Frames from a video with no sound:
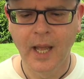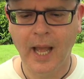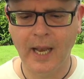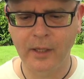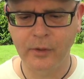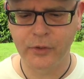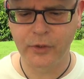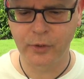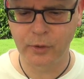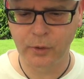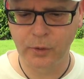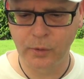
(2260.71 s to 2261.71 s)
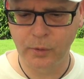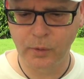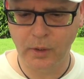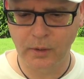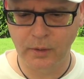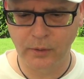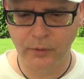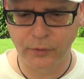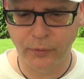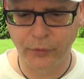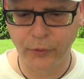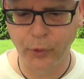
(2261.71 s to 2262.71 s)
Hello to
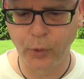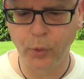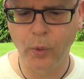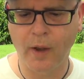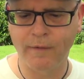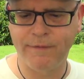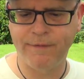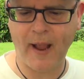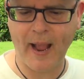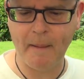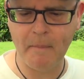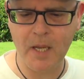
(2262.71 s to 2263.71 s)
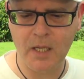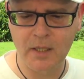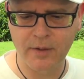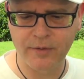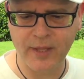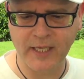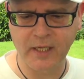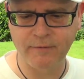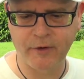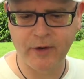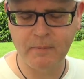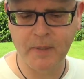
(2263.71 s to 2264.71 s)
Pham, thank you
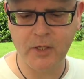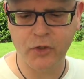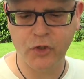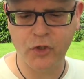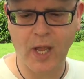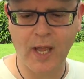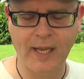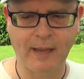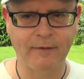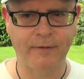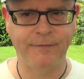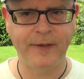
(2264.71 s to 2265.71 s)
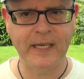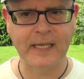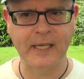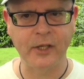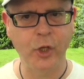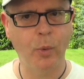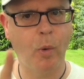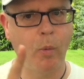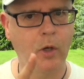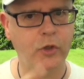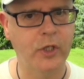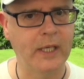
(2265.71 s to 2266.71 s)
very much. I have a feeling you are
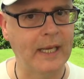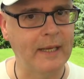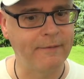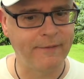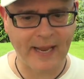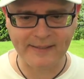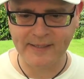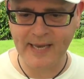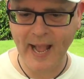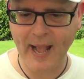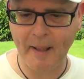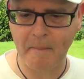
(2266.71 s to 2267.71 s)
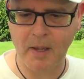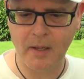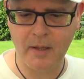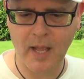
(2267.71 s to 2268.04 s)
watching in Vietnam.